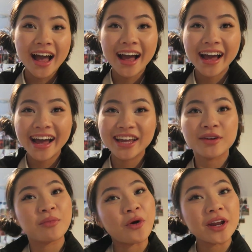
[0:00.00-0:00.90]
Hi,
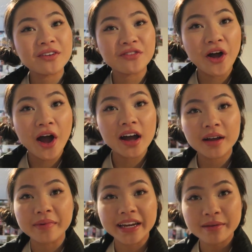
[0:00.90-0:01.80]
good morning
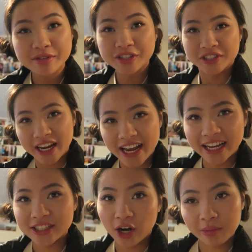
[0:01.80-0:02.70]
vlog. My name is
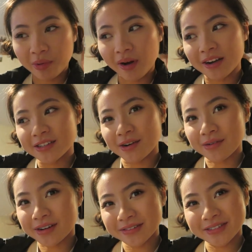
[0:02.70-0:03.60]
Jade Darmawangsa.
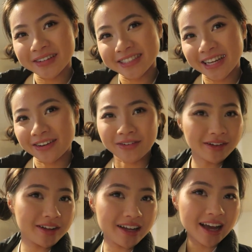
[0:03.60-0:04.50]
Welcome to my channel.